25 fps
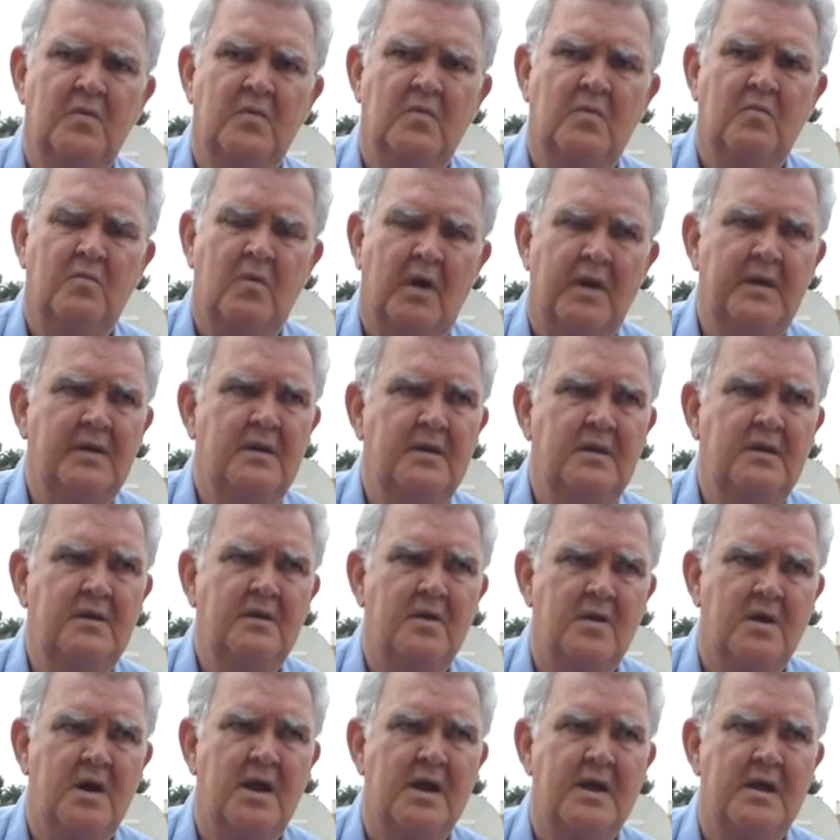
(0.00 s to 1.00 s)
One
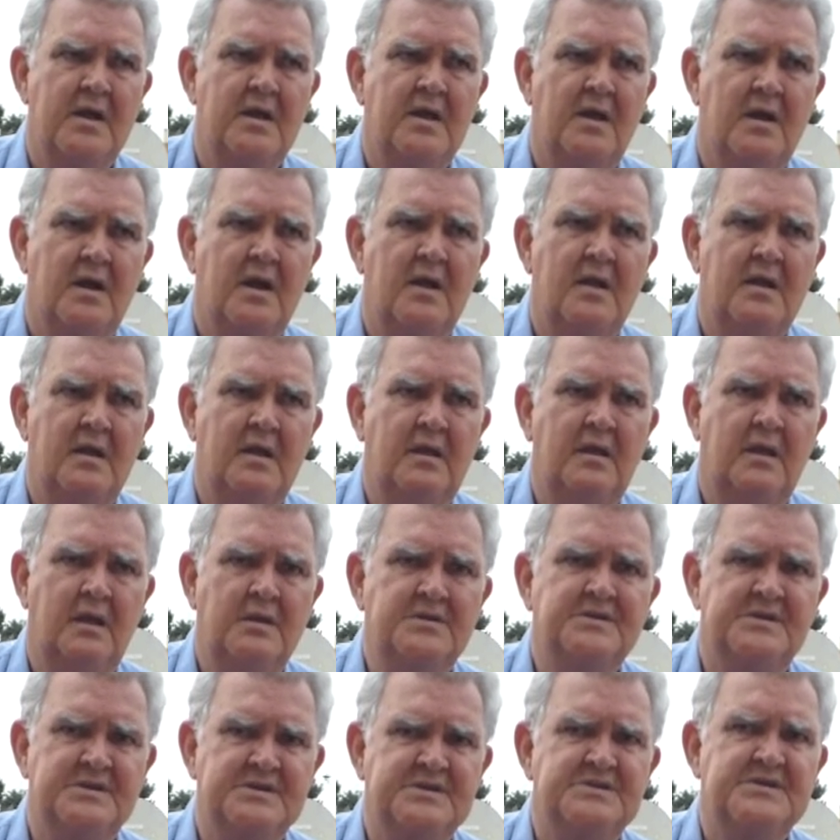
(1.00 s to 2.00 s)
guy,
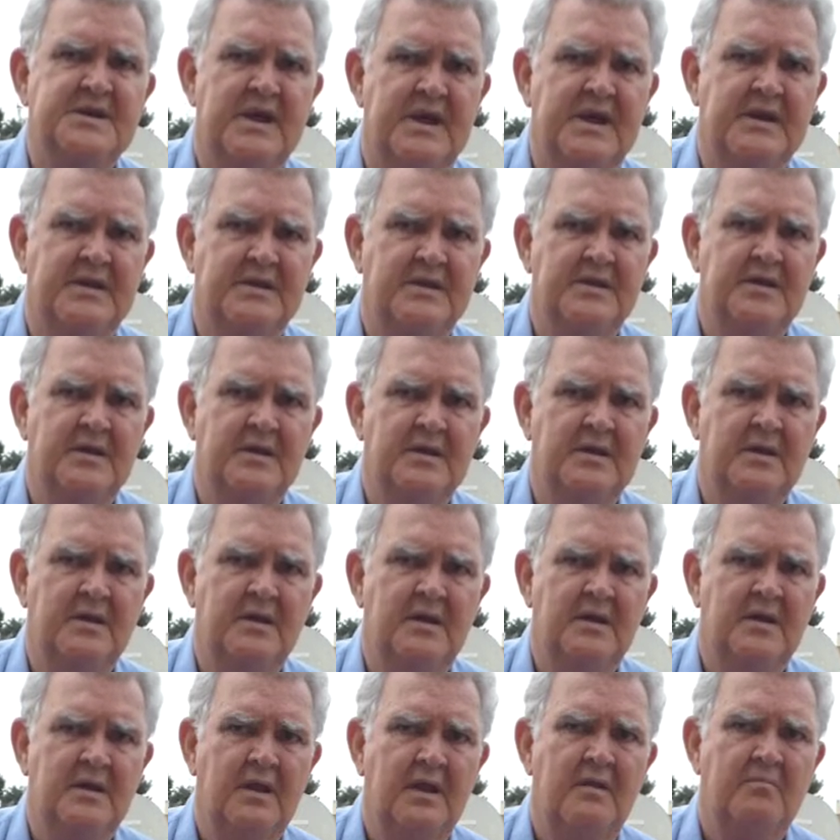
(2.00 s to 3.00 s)
he's a saint
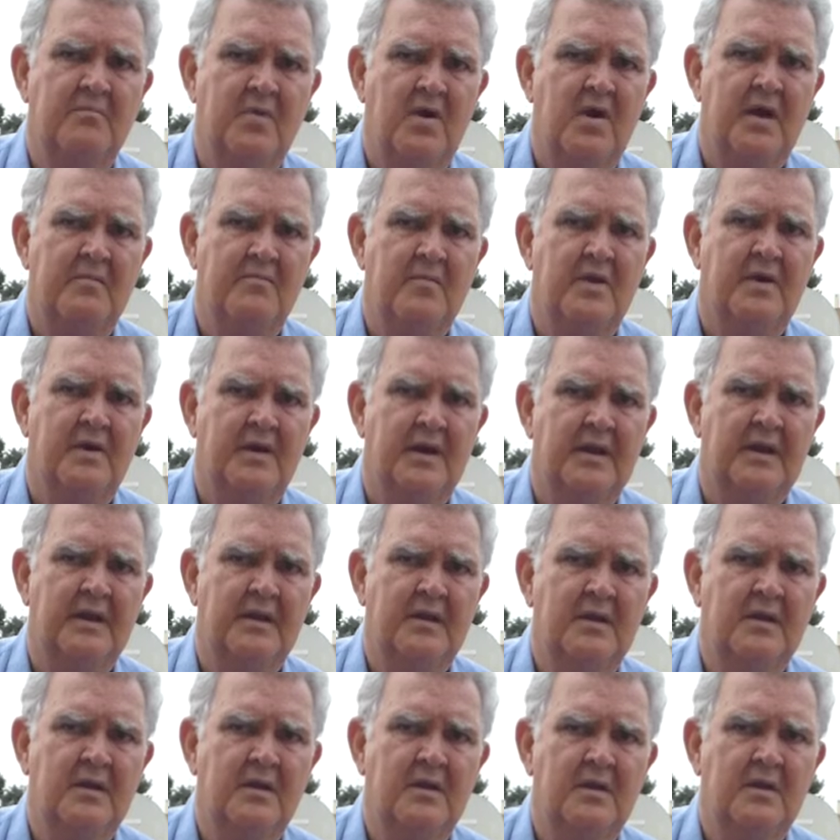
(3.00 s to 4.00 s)
in my mind.
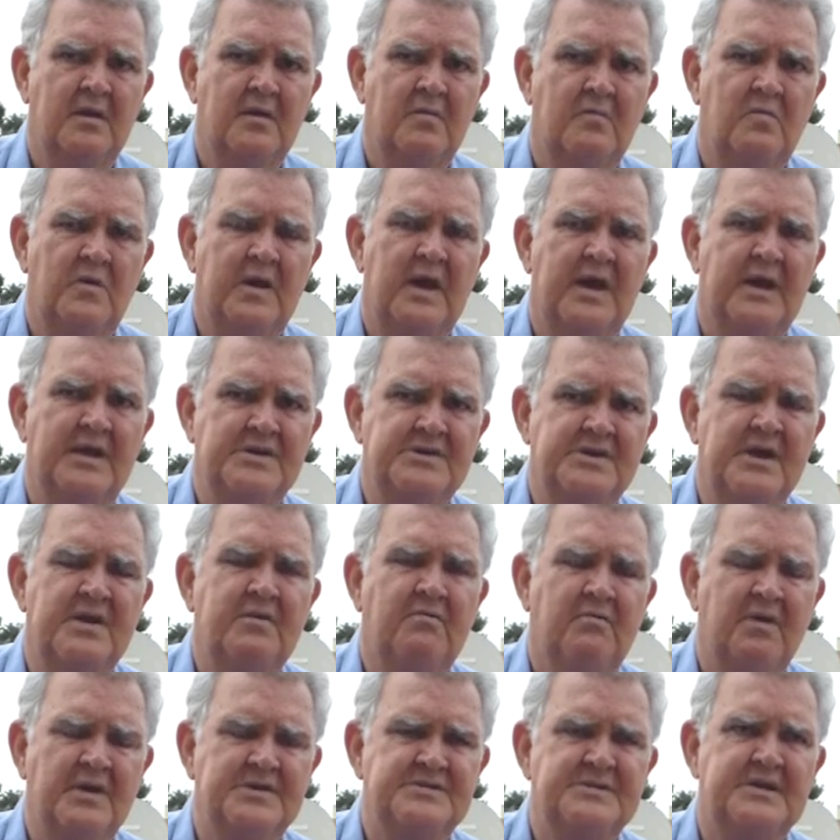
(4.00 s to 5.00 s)
We had a
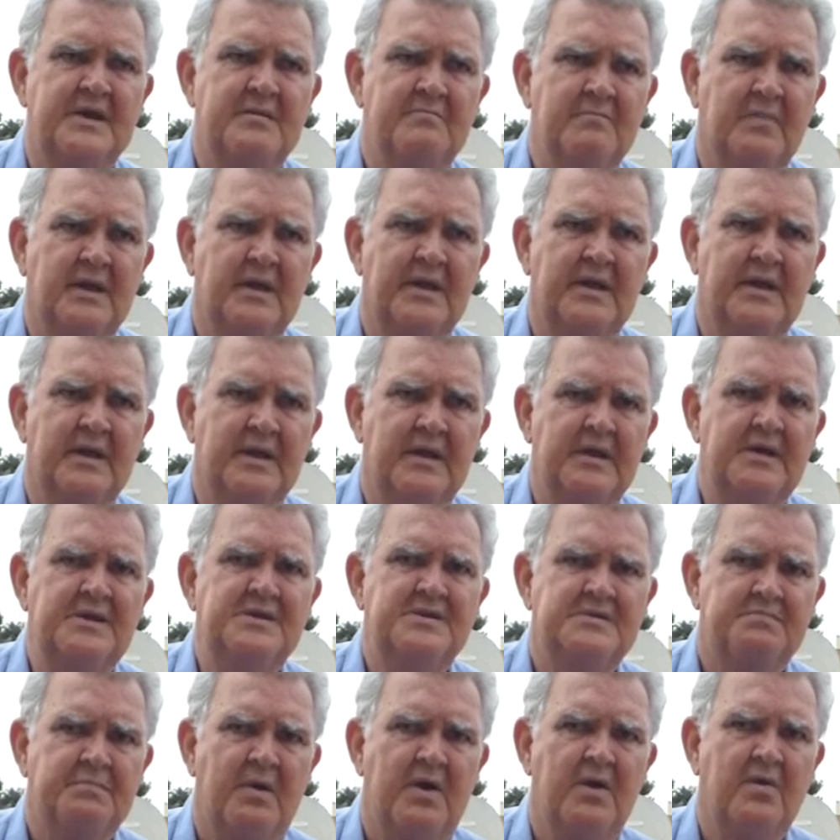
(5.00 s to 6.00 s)
general assembly and he
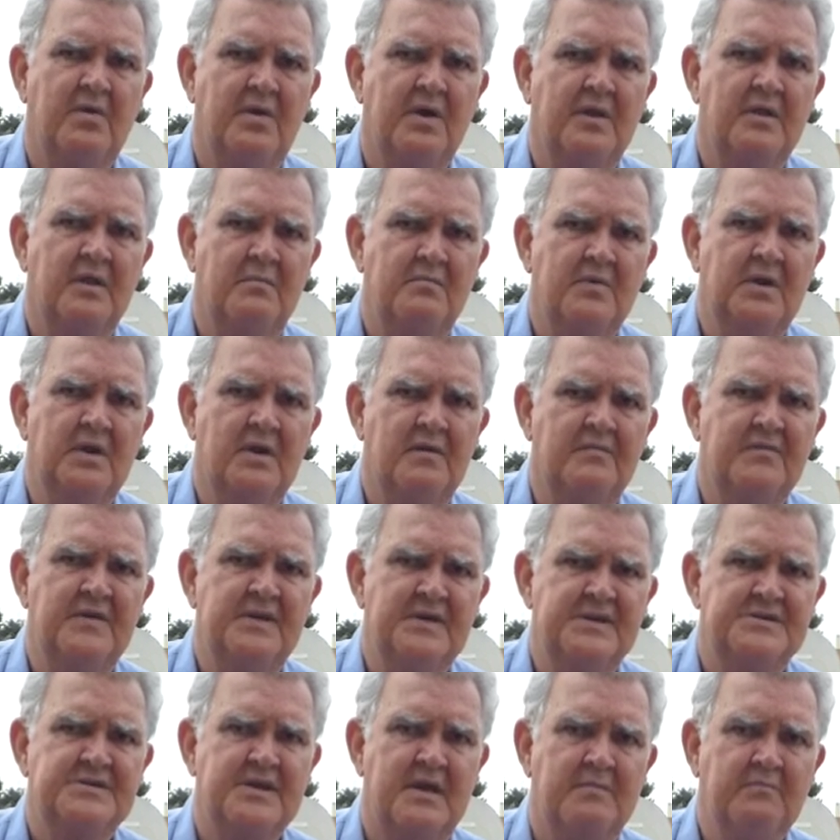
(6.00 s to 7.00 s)
spoke in the middle of the
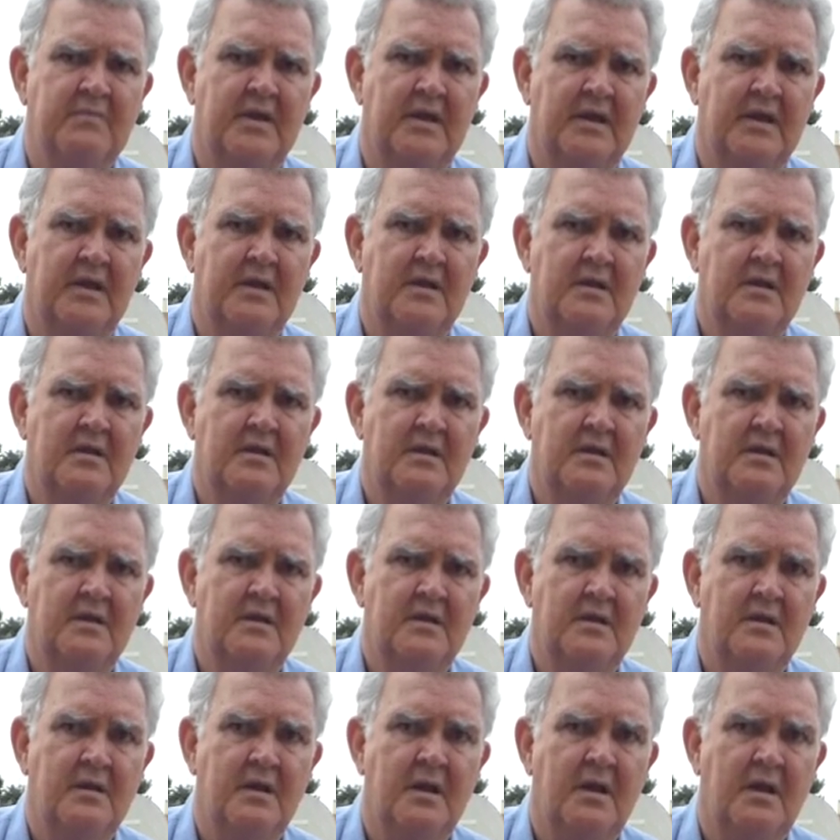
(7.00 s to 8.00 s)
assembly.
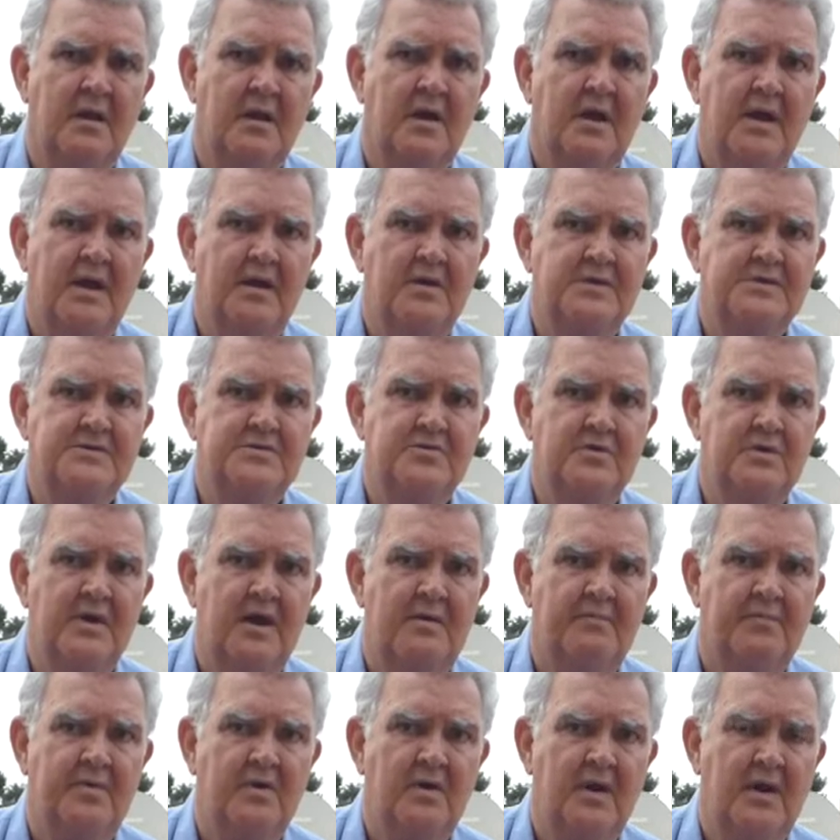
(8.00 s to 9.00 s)
And I stood
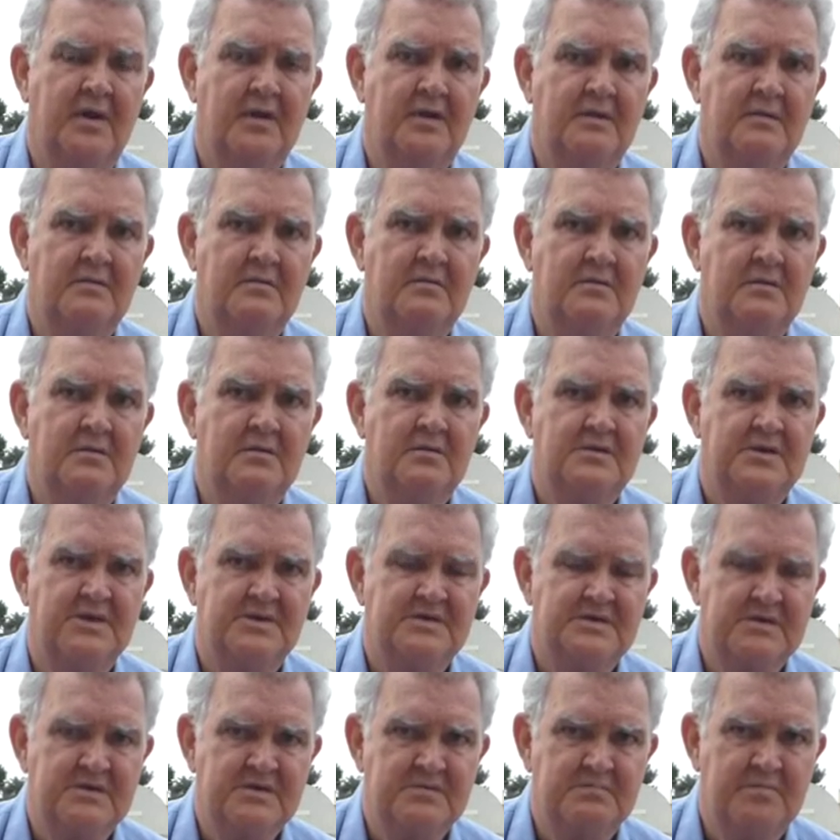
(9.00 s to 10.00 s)
up and
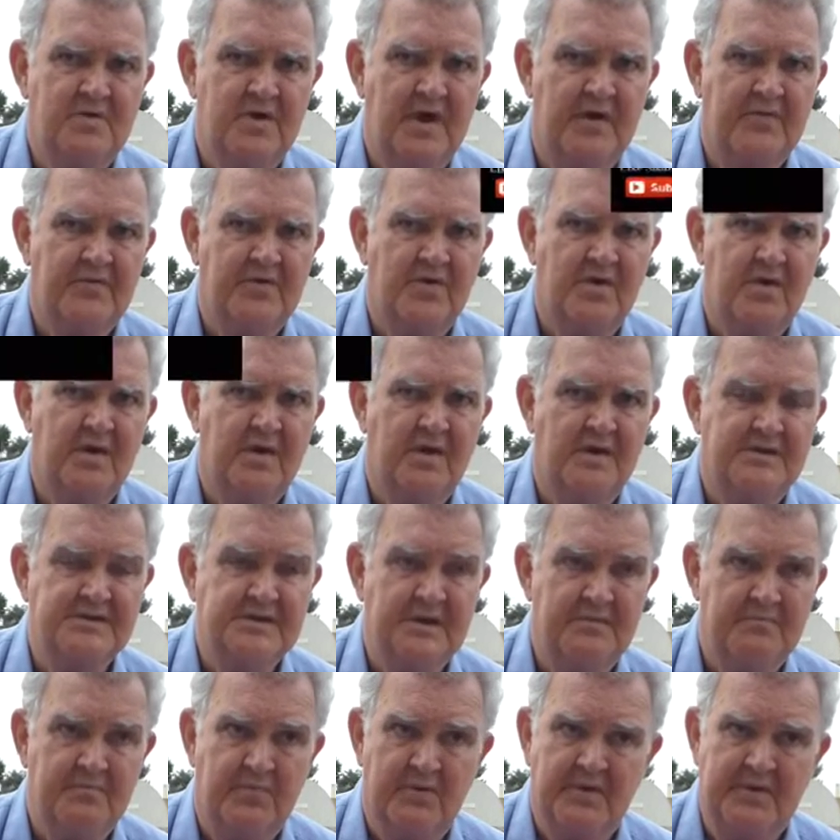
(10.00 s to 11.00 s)
just as my authority, I
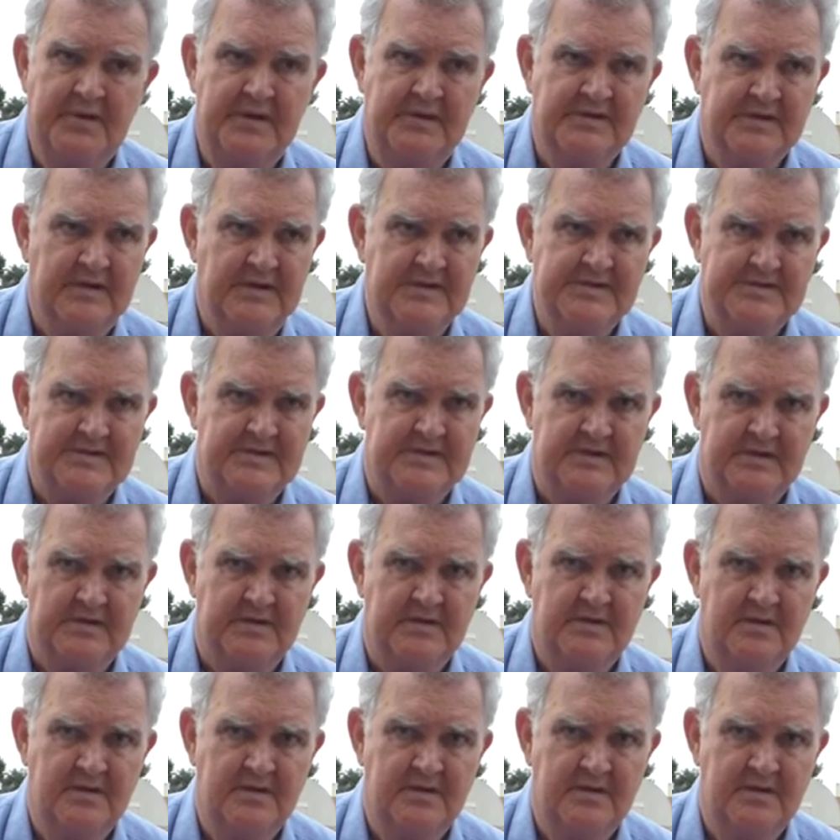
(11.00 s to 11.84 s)
said, please listen.